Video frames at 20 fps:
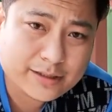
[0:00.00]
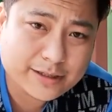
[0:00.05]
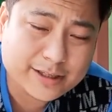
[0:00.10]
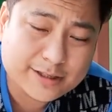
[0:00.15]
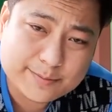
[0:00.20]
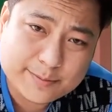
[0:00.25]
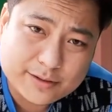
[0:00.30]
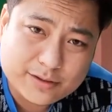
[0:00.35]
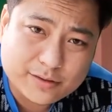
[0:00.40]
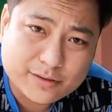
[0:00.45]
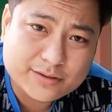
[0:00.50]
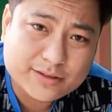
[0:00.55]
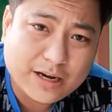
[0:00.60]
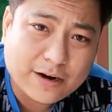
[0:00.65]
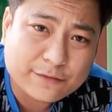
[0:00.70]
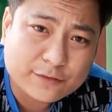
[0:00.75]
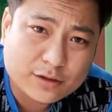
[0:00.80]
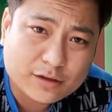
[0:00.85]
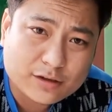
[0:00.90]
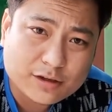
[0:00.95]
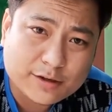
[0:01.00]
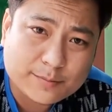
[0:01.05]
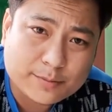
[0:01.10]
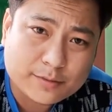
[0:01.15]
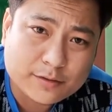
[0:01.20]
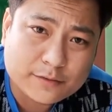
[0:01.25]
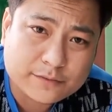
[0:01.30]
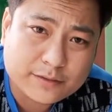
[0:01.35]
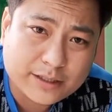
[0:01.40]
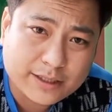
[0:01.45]
It's because after a
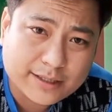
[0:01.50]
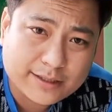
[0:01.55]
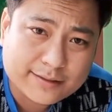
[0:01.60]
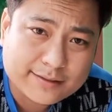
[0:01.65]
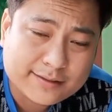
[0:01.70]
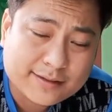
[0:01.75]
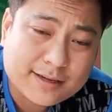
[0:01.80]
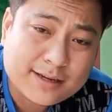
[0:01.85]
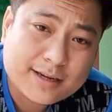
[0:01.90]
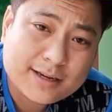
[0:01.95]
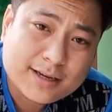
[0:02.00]
couple of days,